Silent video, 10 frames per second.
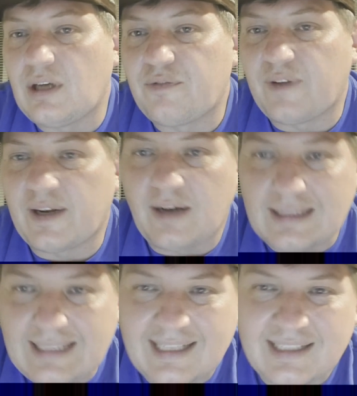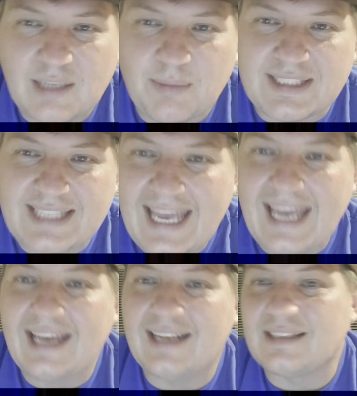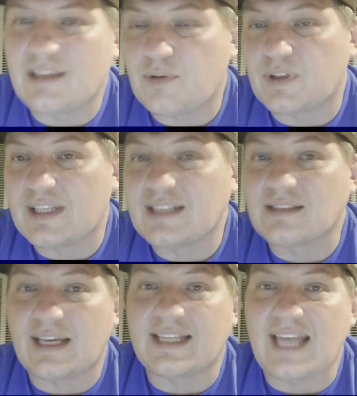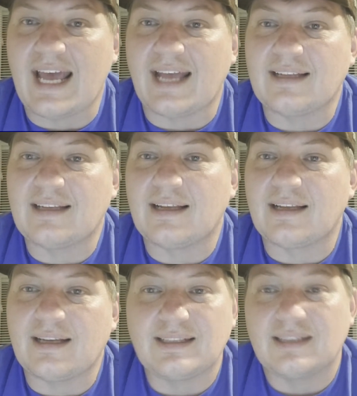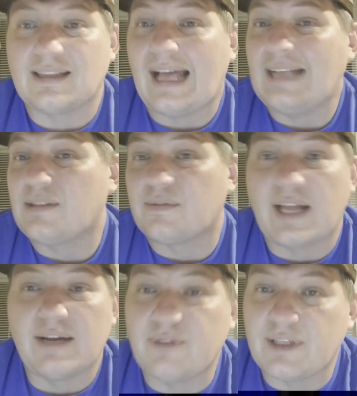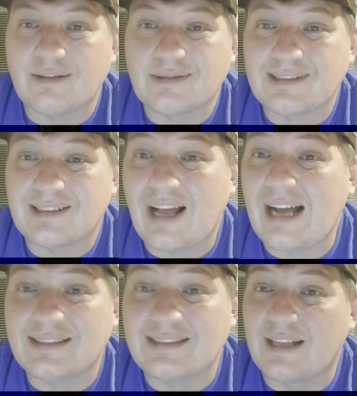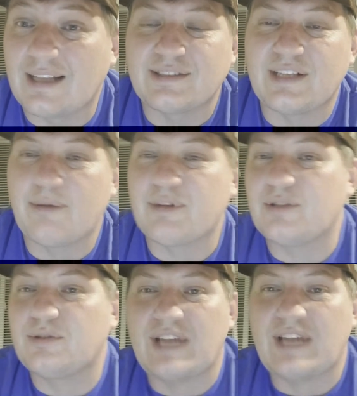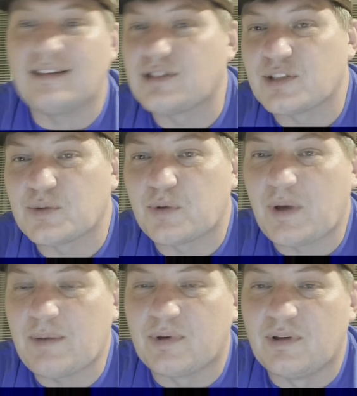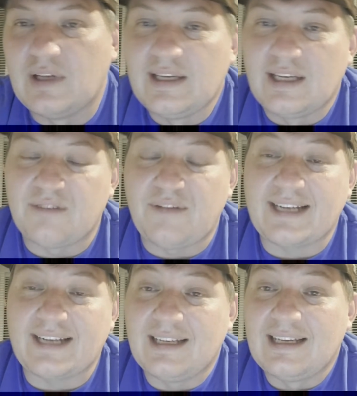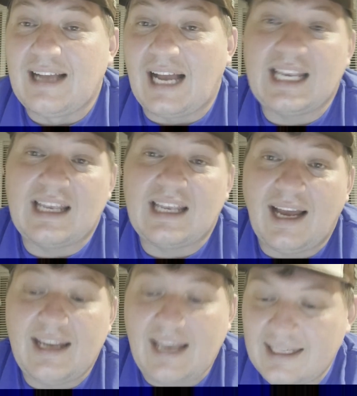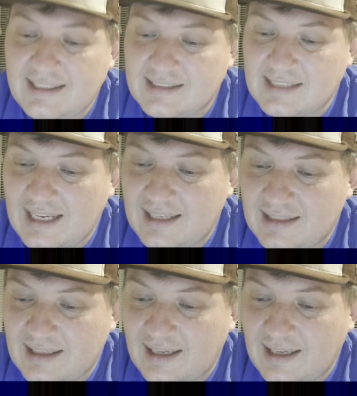figuring out the anything but 10 and different things like that, I did lots of live videos, lots and lots. And I would do challenges with people. In fact, I had to send.